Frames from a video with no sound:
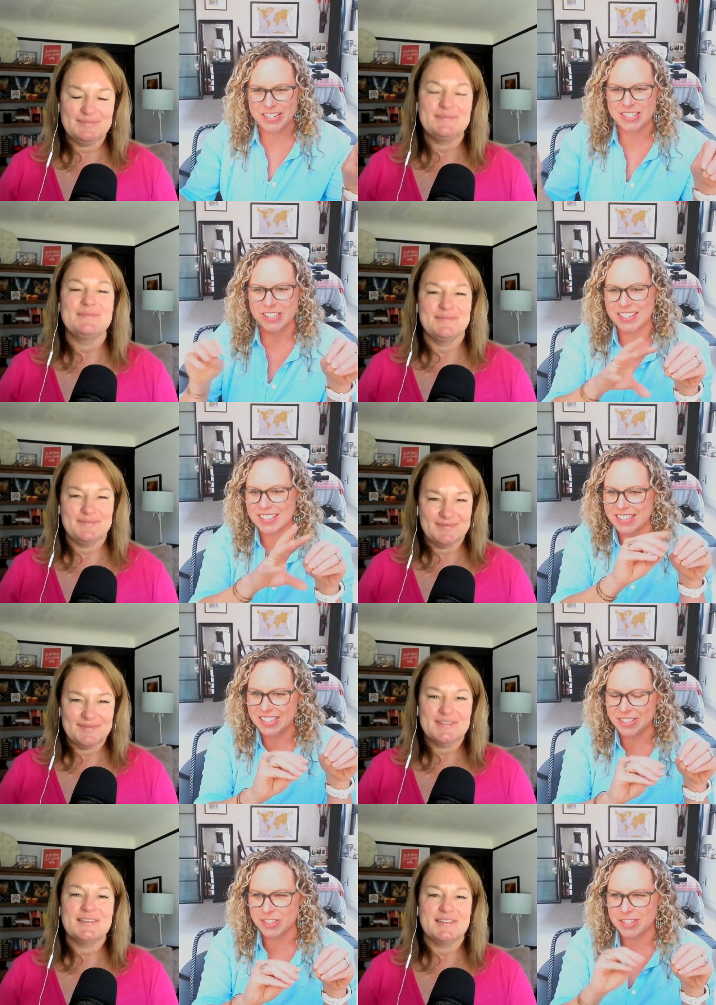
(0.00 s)
Speaker 1: And so I was like,
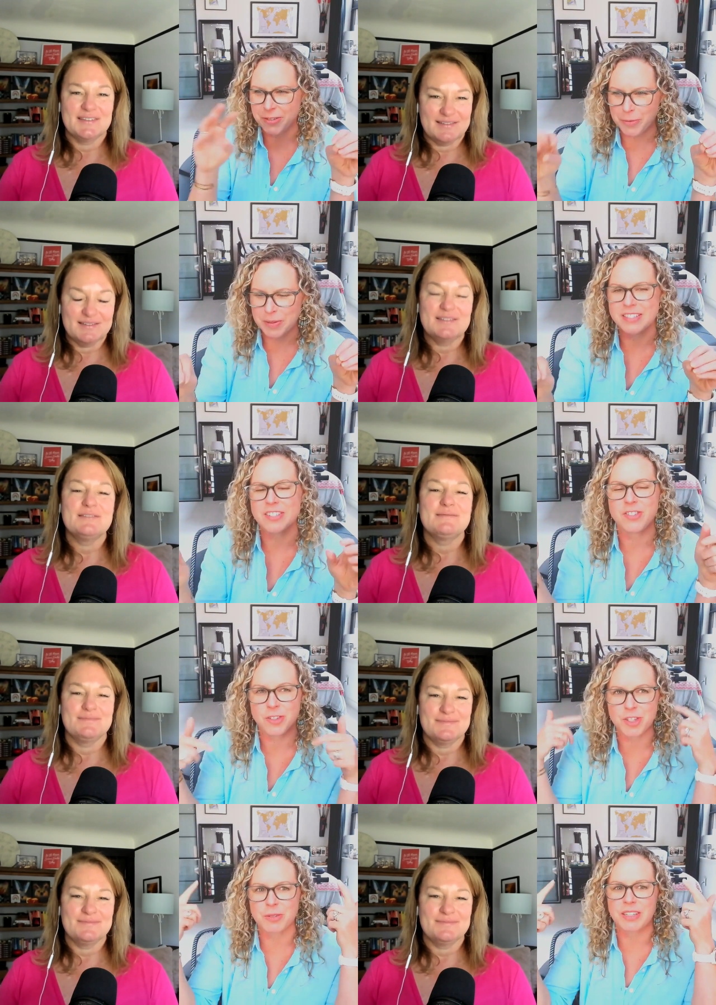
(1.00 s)
these are these groupings. And so
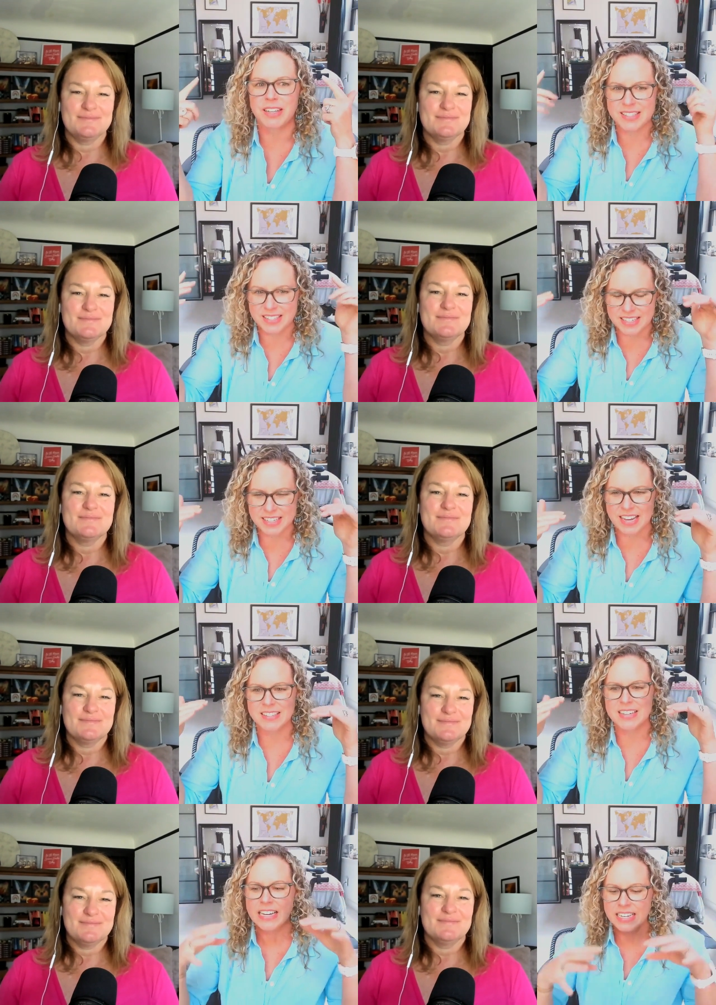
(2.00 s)
she realized, like, yes,
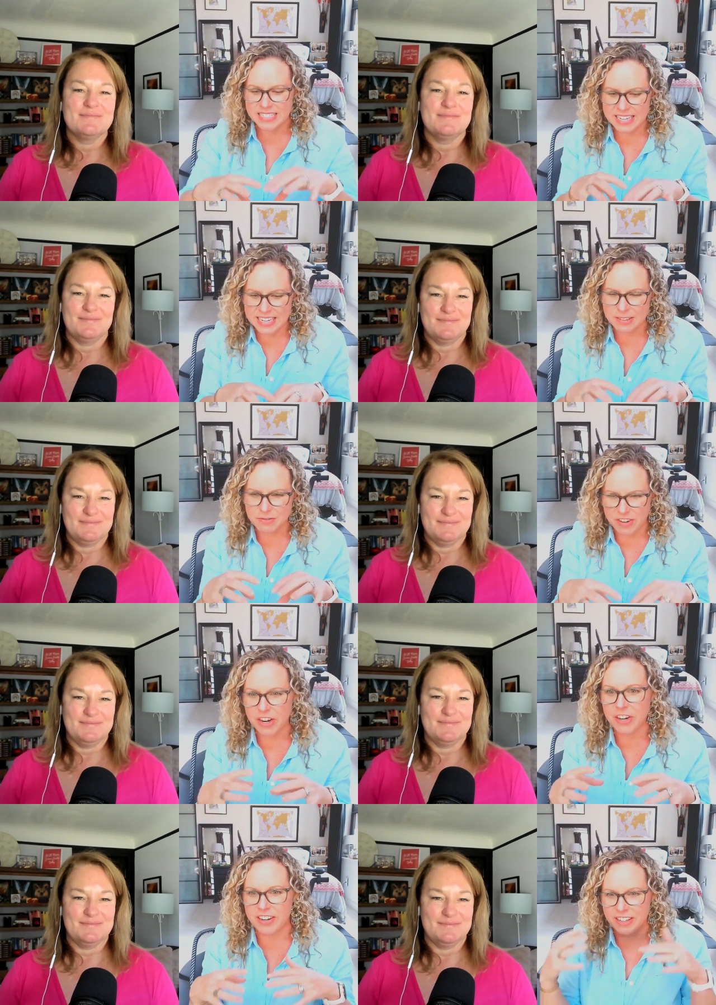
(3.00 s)
because they get very
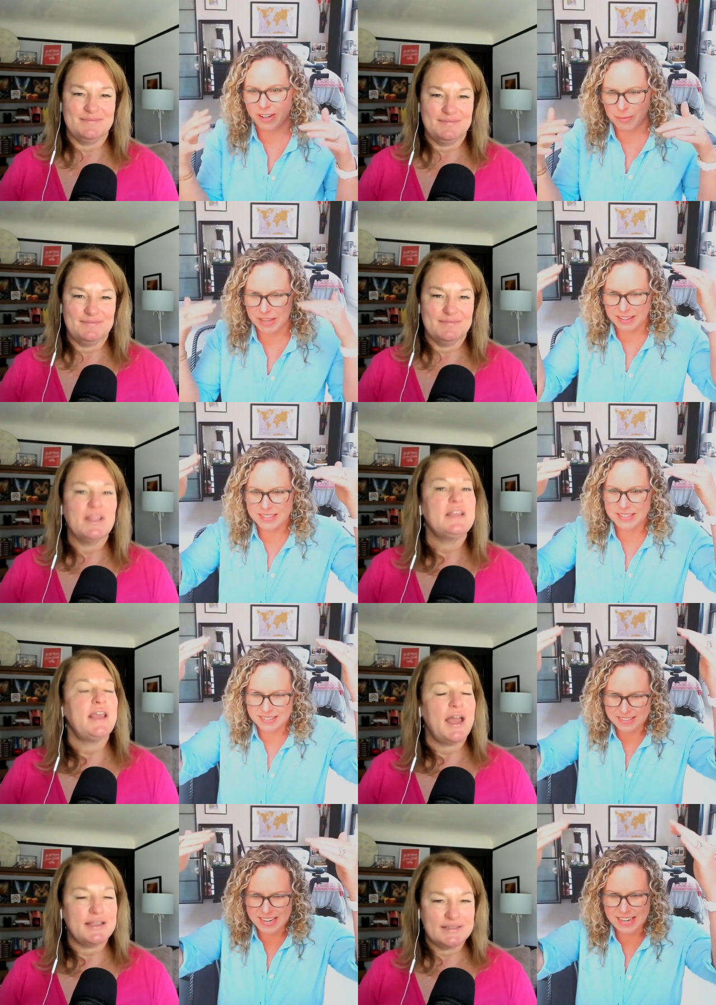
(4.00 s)
granular. I'm like, let's
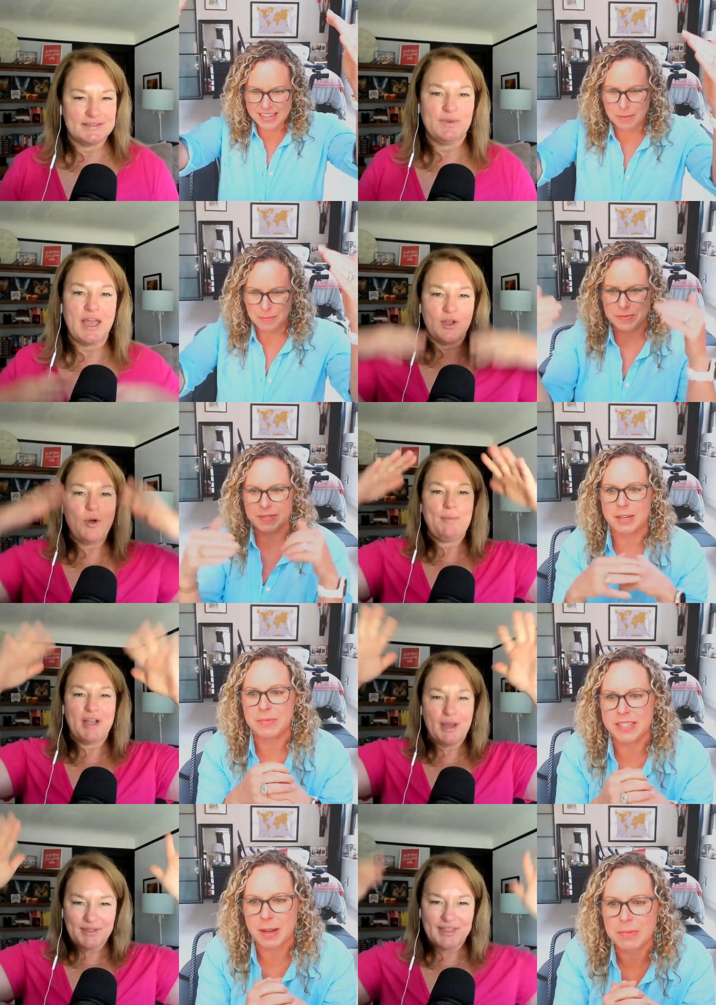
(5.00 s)
yes, we got to go up a
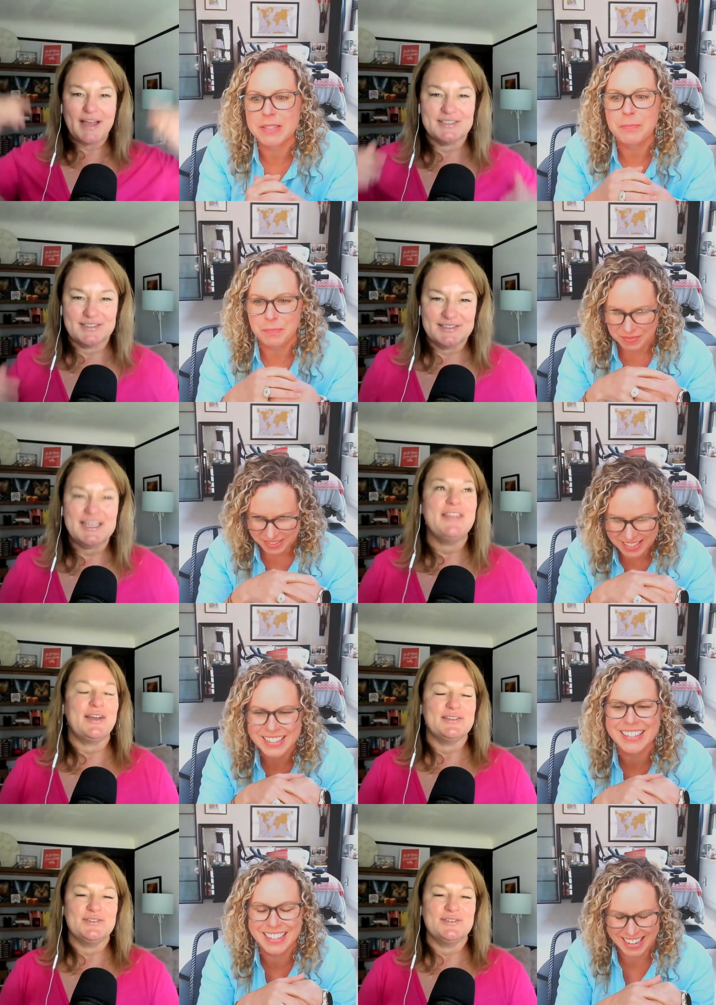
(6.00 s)
couple
Speaker 2: thousand, ten
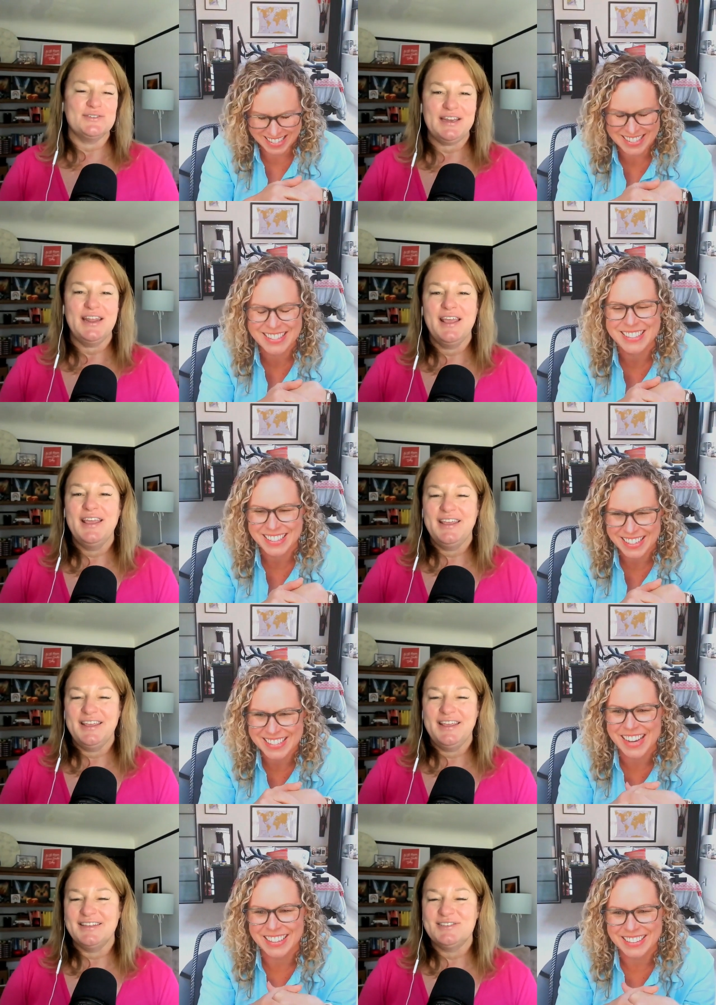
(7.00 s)
thousand feet. Yeah.
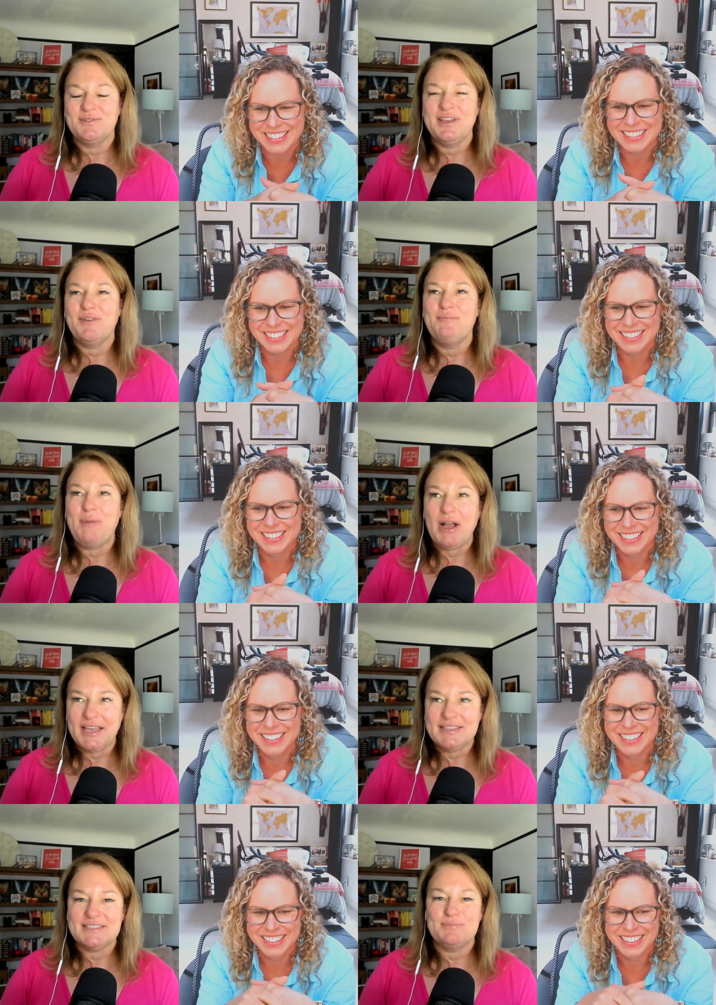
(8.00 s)
Exactly. So think of
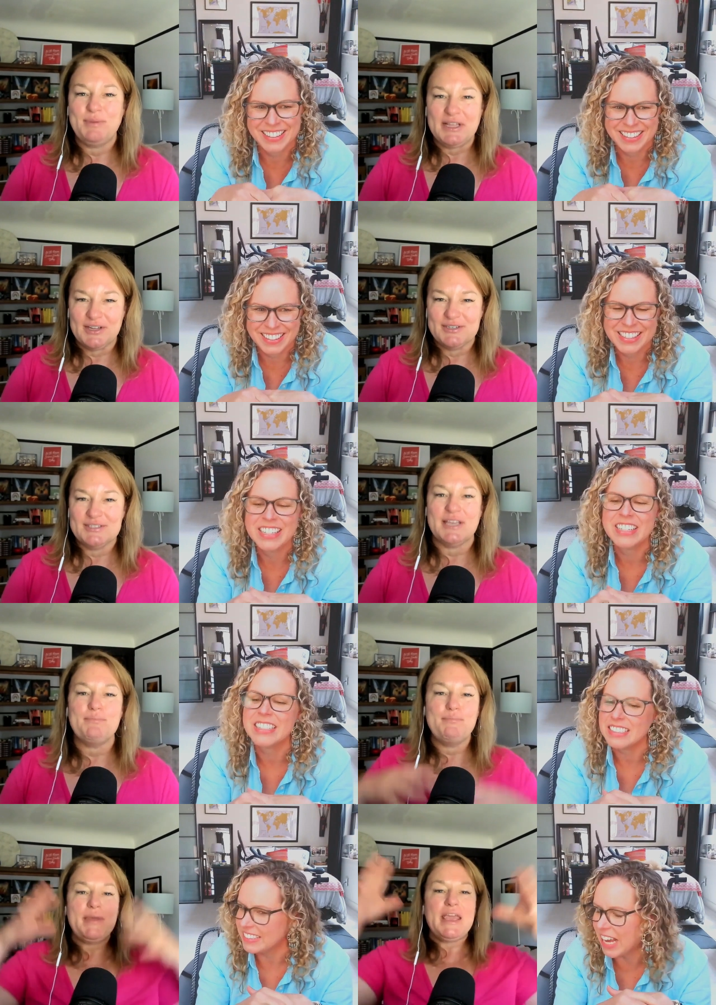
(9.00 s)
buckets, pillars, like
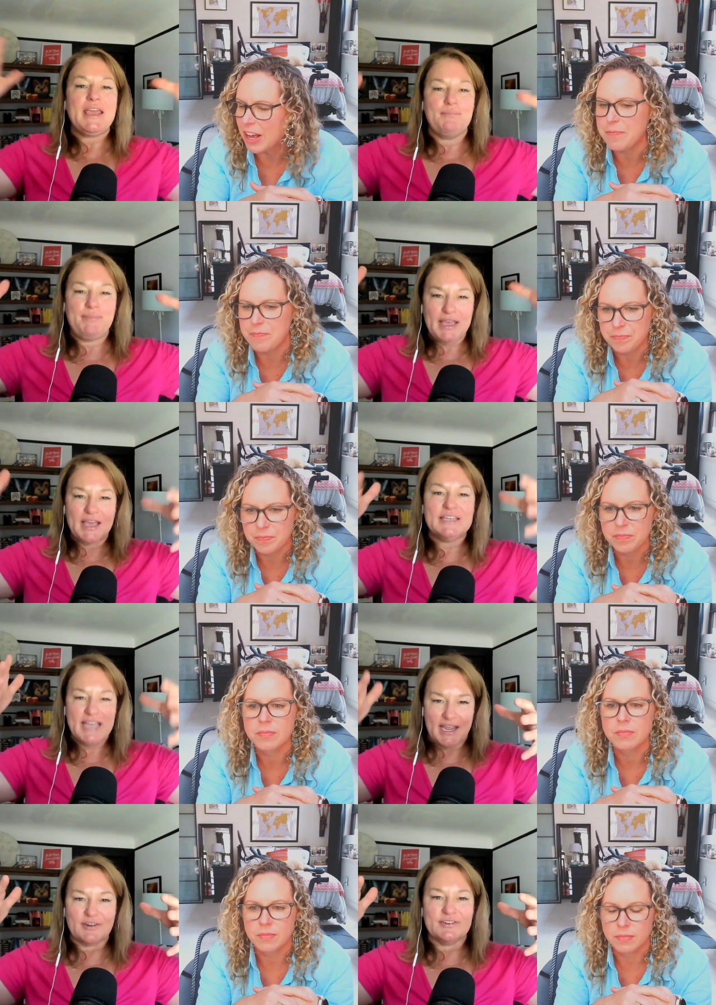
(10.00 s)
big, yeah. big
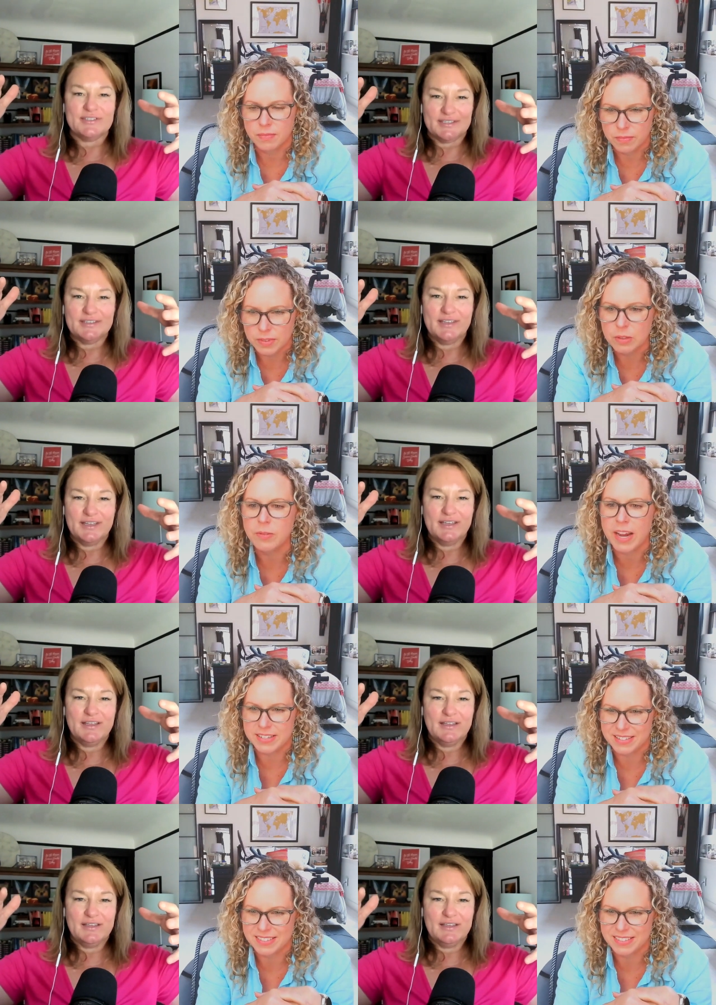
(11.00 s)
containers.
Speaker 1: Right.